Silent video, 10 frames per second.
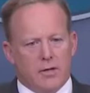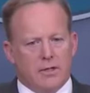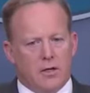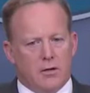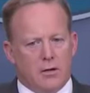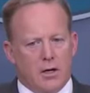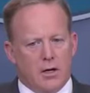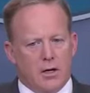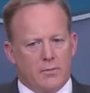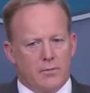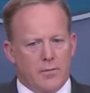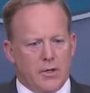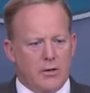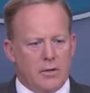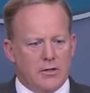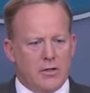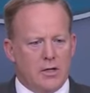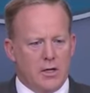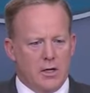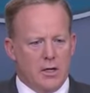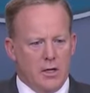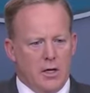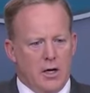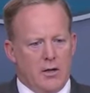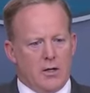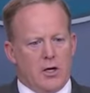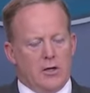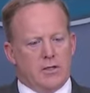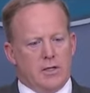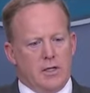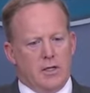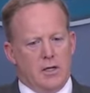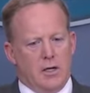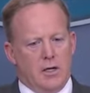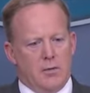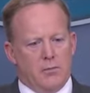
I don't think so. Um, you know, I mentioned it on the currency,